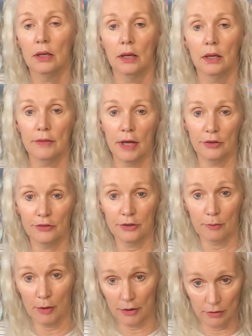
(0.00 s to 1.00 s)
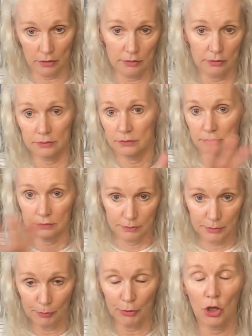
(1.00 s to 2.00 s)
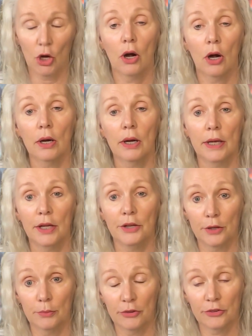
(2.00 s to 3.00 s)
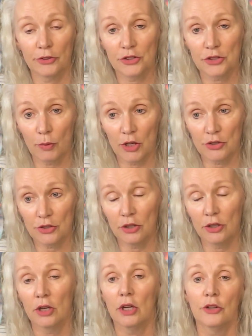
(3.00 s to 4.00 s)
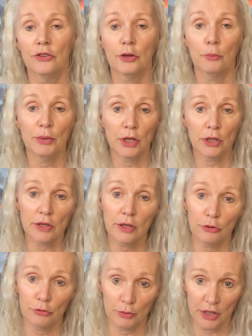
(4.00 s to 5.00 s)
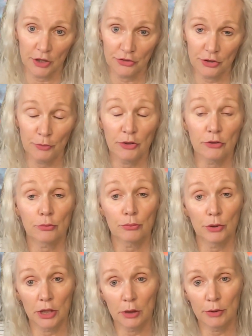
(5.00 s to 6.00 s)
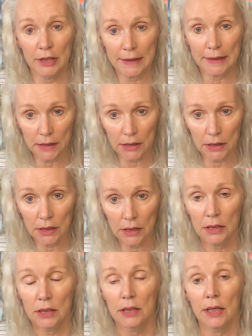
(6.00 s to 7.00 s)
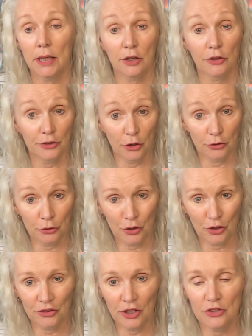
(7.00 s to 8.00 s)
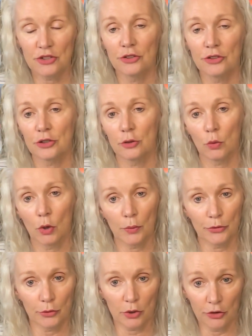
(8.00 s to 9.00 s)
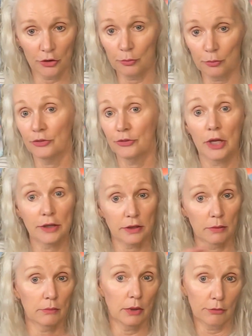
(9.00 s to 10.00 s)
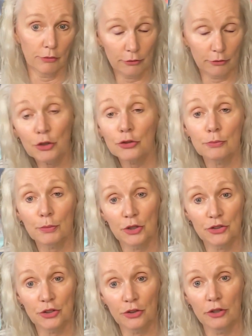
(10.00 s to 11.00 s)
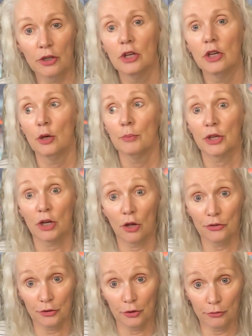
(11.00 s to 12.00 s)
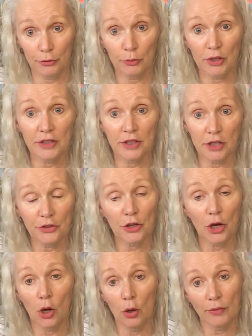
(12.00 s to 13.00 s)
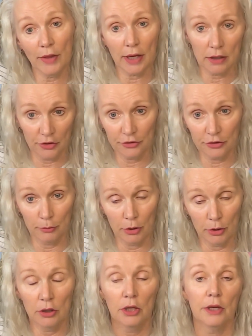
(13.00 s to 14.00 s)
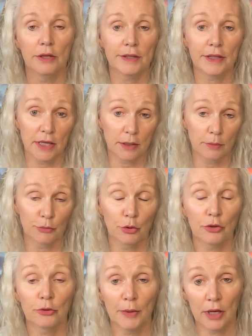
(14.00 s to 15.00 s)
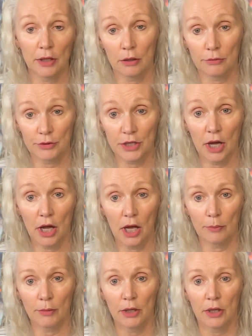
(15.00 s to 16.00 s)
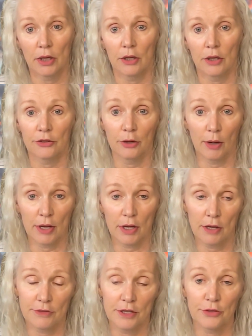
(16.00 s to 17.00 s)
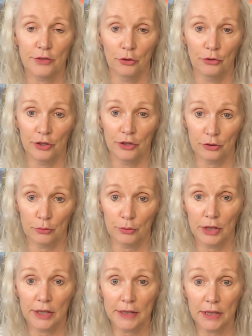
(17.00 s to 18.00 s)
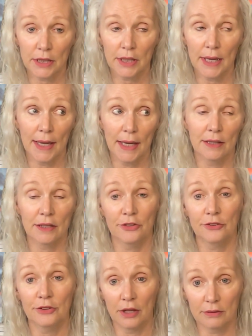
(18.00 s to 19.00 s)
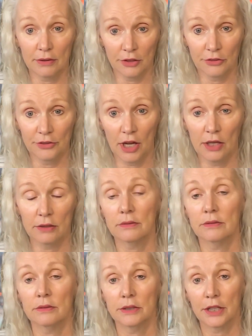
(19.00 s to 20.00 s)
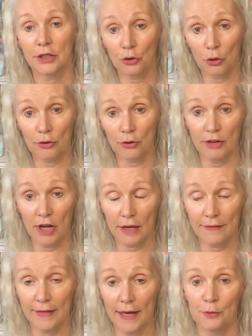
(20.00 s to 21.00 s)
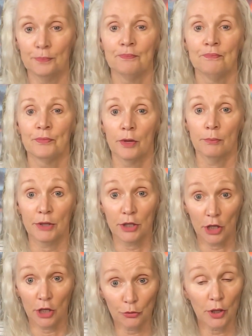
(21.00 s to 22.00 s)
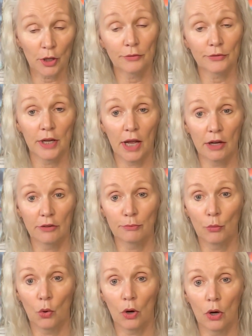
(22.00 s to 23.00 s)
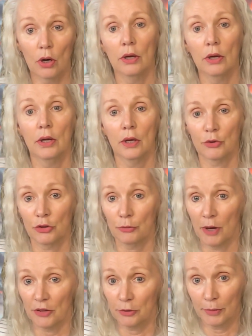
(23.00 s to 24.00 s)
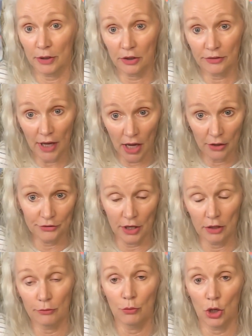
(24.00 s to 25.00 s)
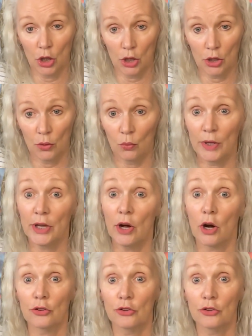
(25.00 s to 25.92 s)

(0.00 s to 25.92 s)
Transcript: than some other people are in terms of the situation. So building those relationships is really, really key in a sales organization to work with your customers to get them over the first purchase, but also if you continue to own that customer to get them to expand over time. So I think those things are really key. And let's not ignore the fact that because we often have more responsibilities outside of work, we are